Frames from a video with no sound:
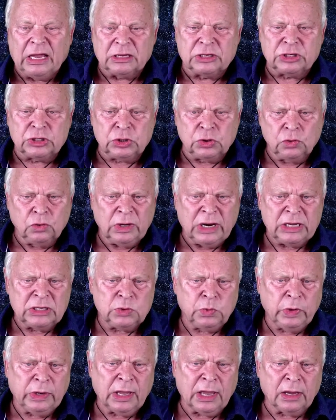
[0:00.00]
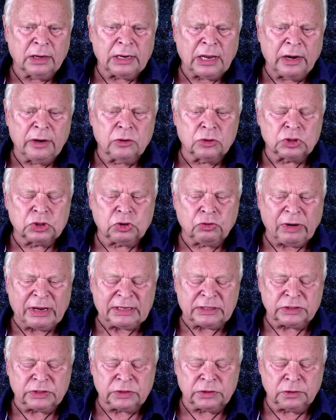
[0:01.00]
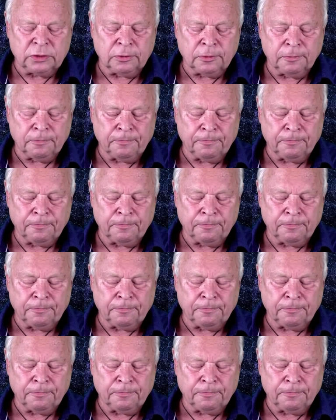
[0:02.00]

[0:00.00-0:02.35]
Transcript: As soon as we get under stress,